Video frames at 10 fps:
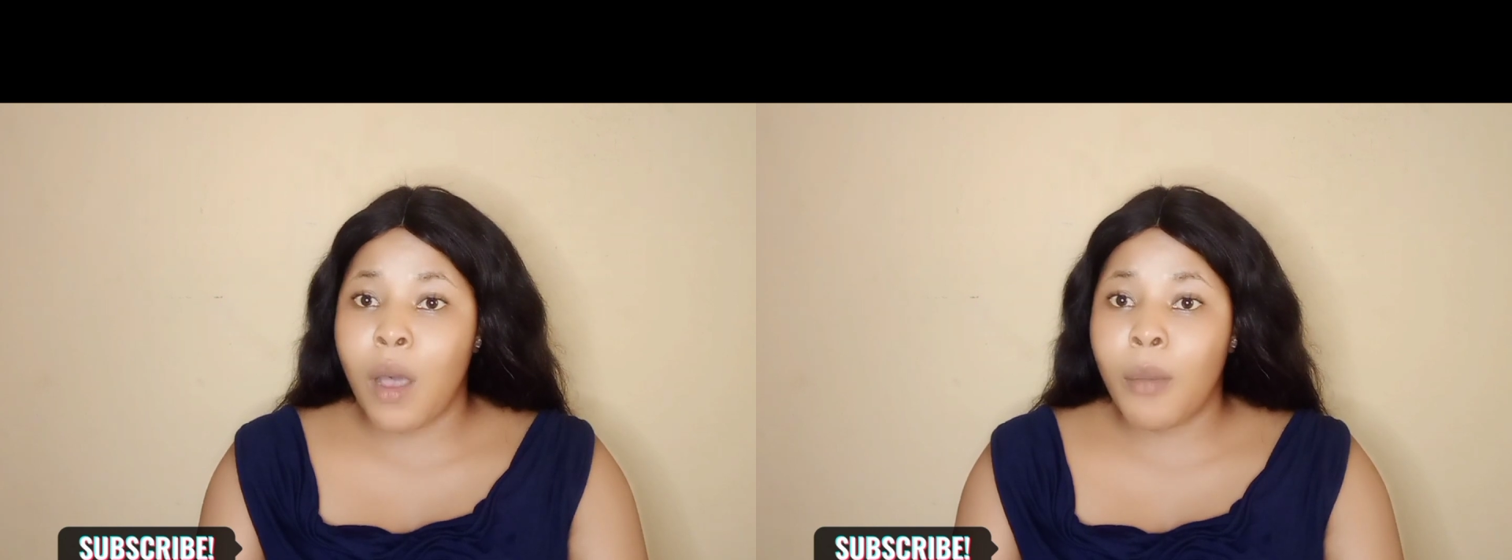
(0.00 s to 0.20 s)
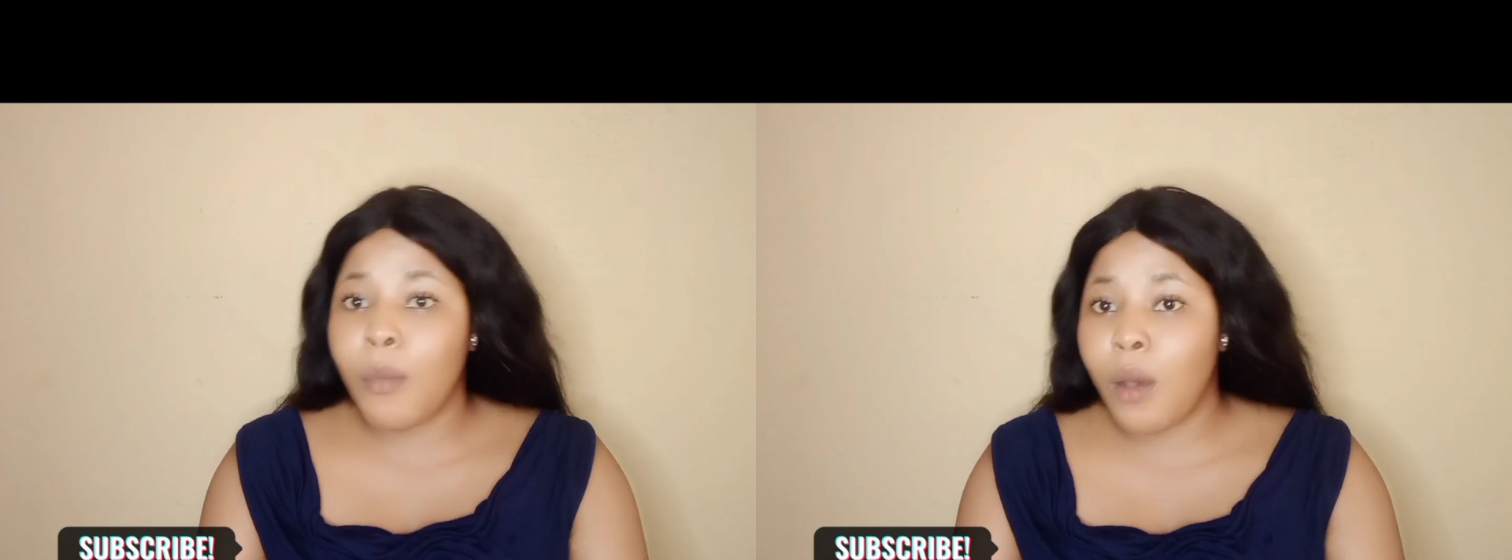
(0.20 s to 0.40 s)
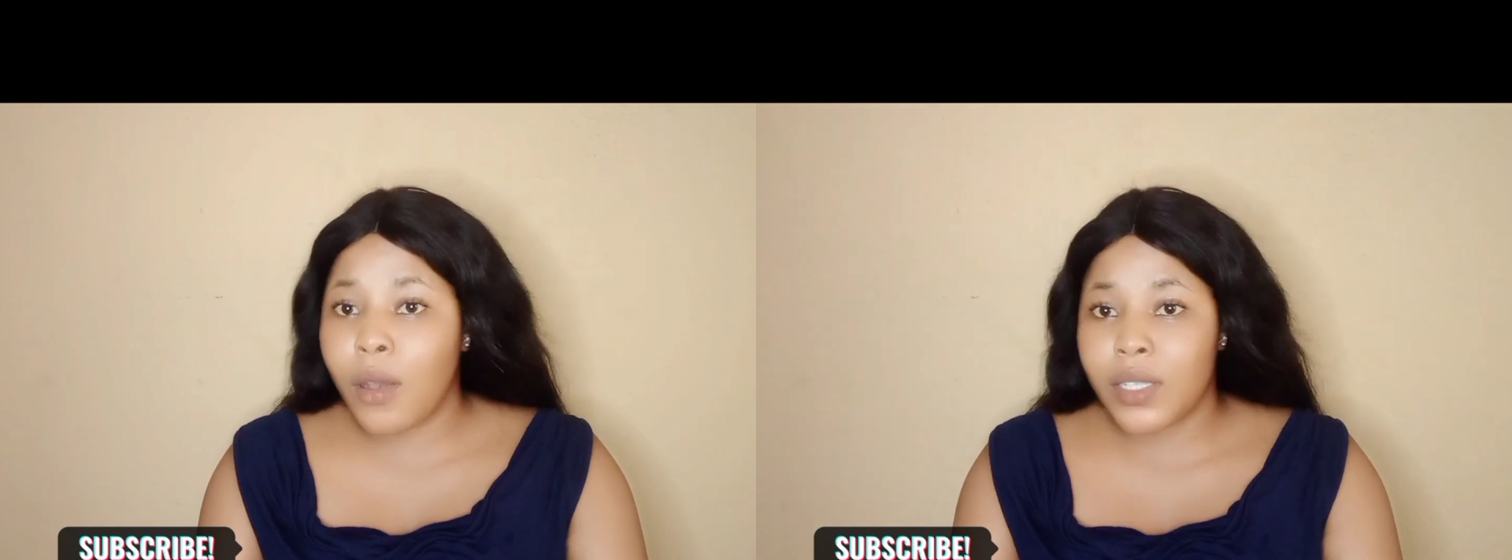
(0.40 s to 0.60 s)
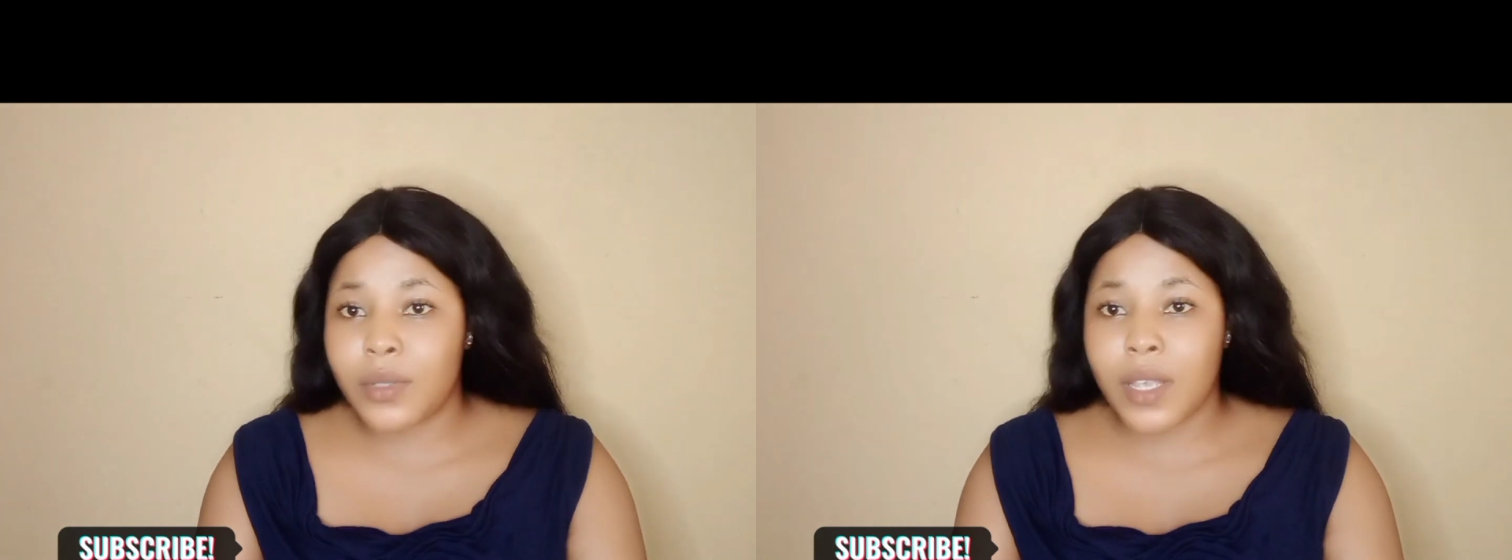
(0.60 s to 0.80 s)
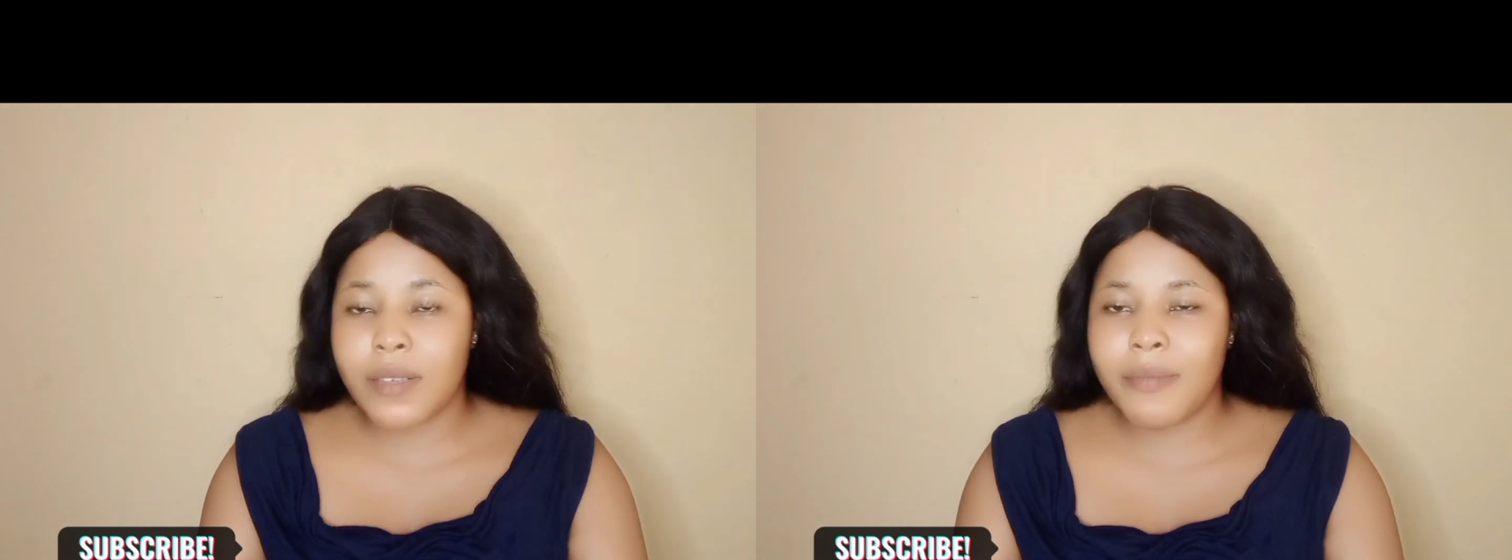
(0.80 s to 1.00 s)
But
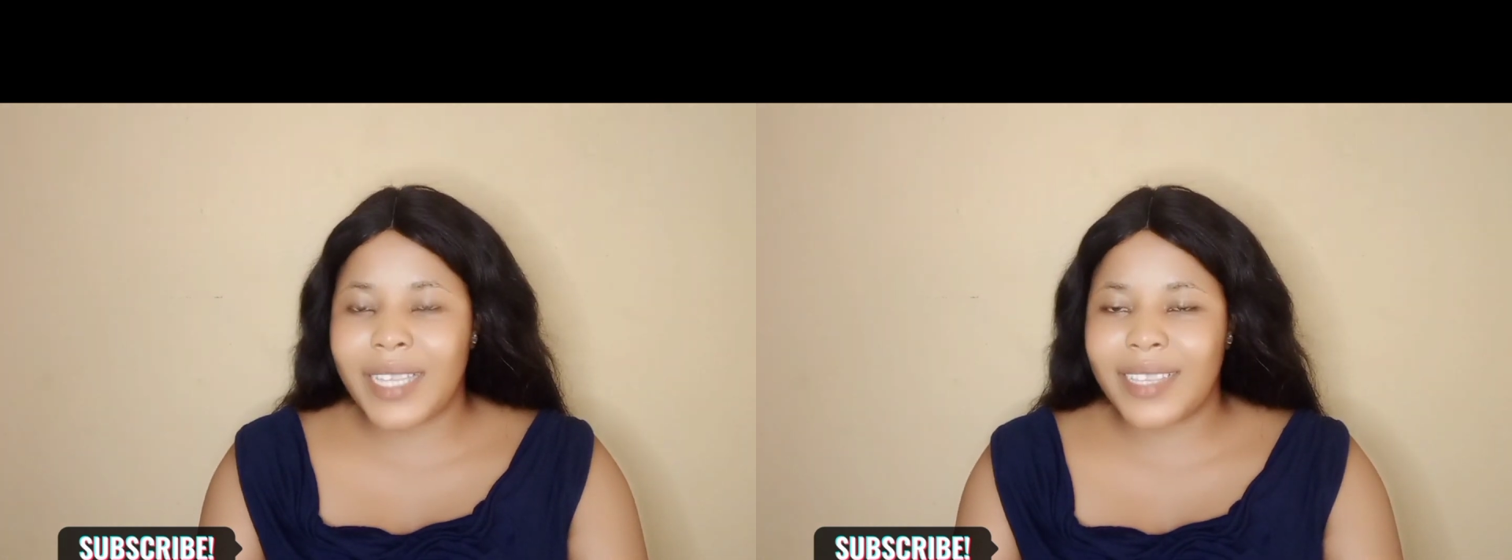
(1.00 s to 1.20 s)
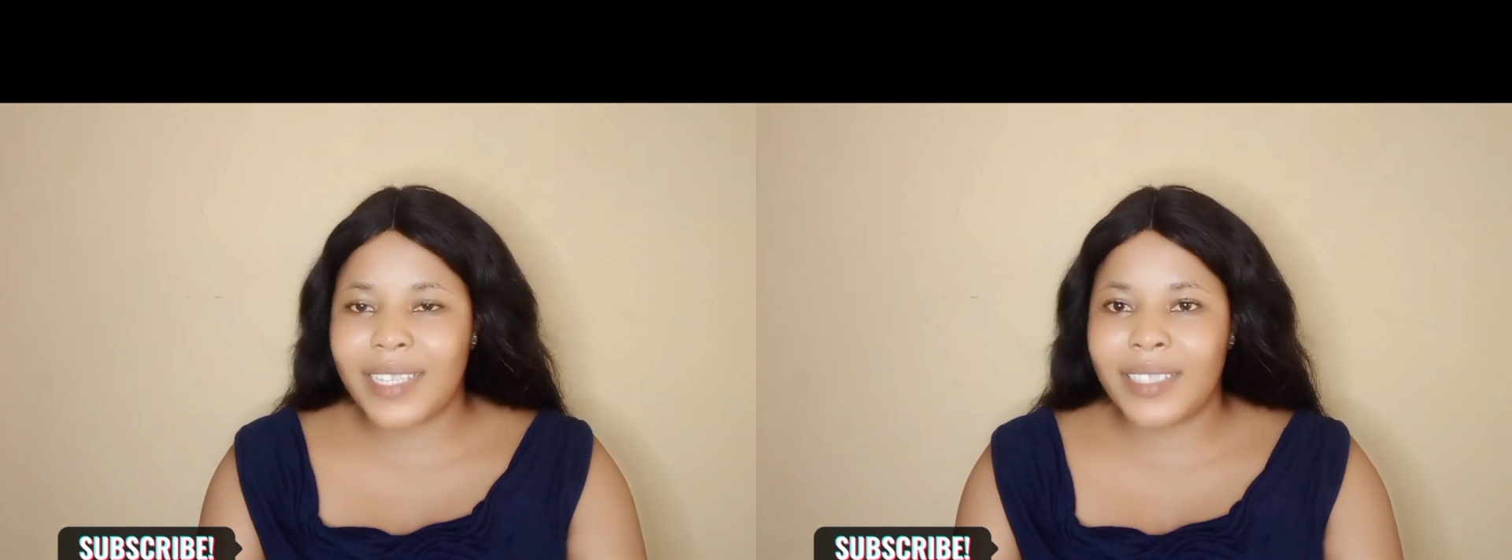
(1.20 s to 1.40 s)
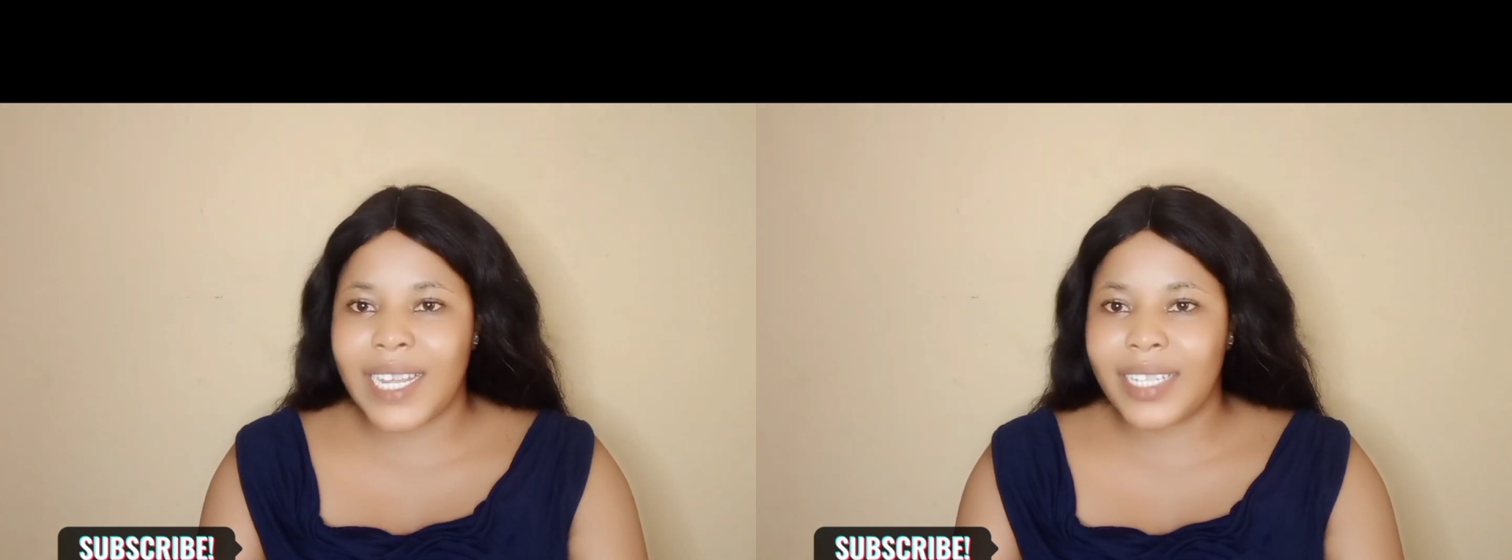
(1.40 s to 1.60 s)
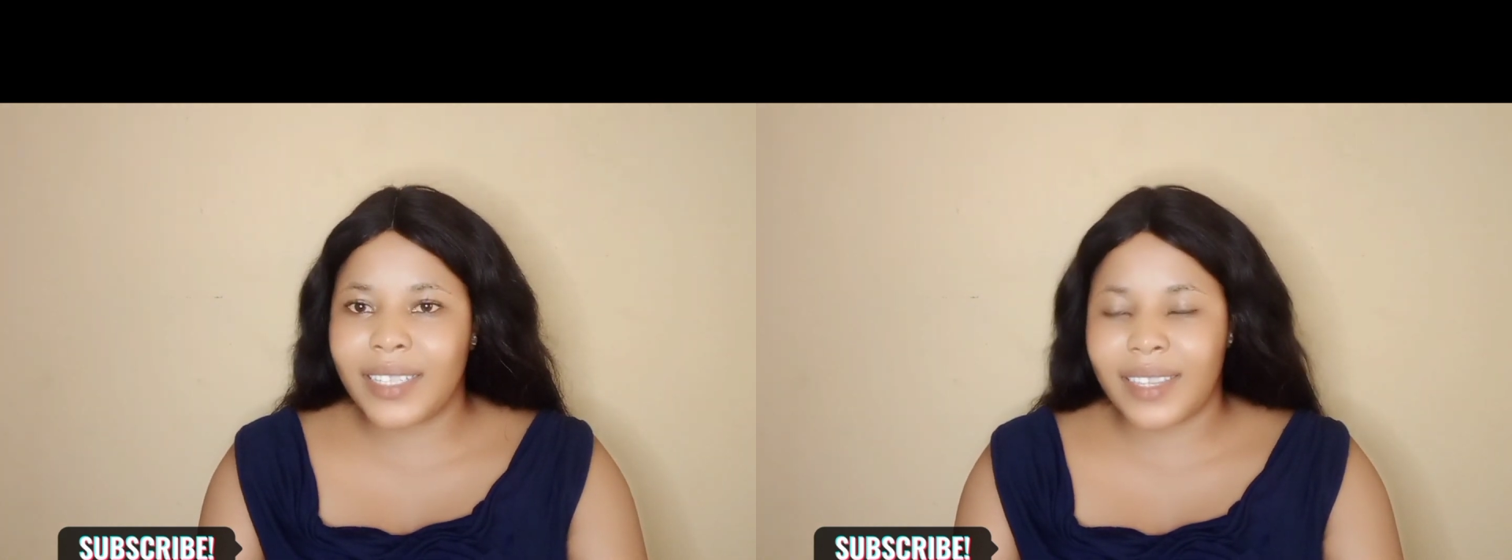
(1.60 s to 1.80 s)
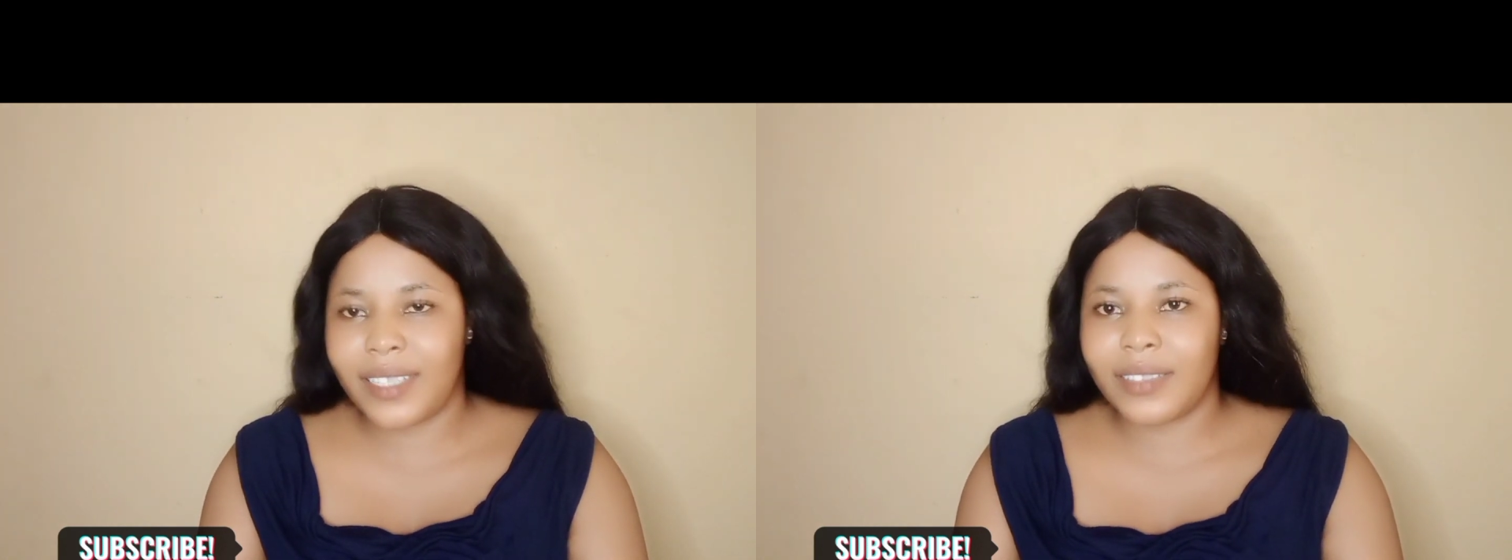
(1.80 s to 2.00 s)
it wasn't maintaining
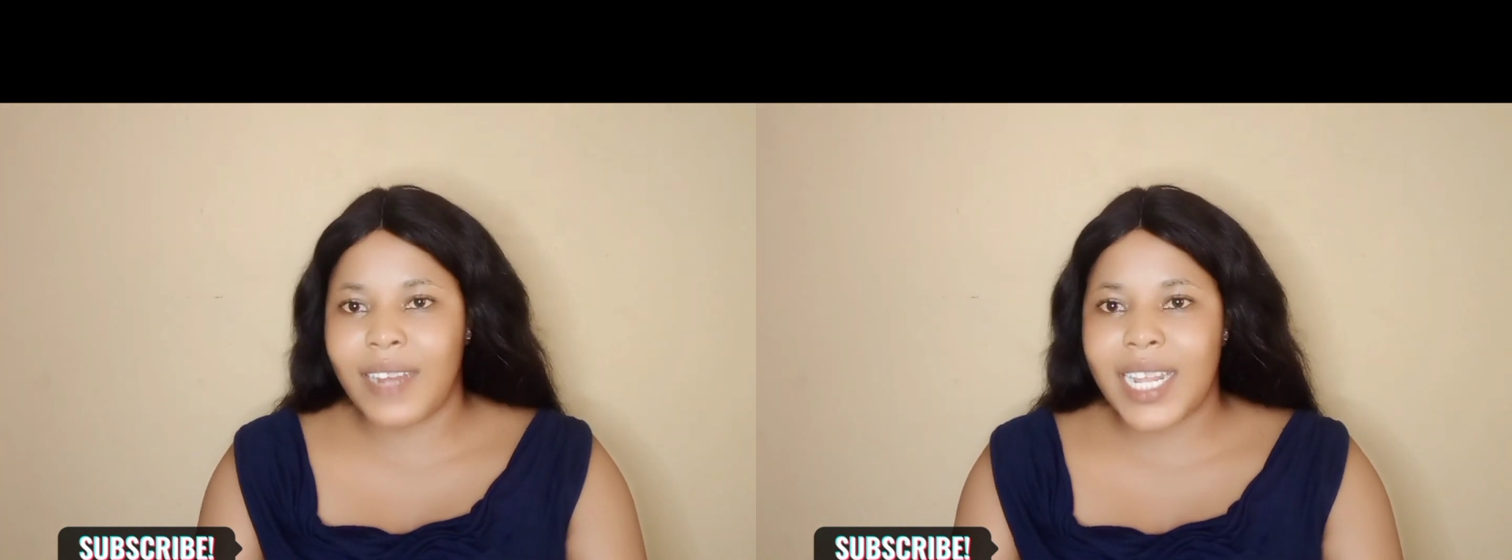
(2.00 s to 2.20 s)
anything.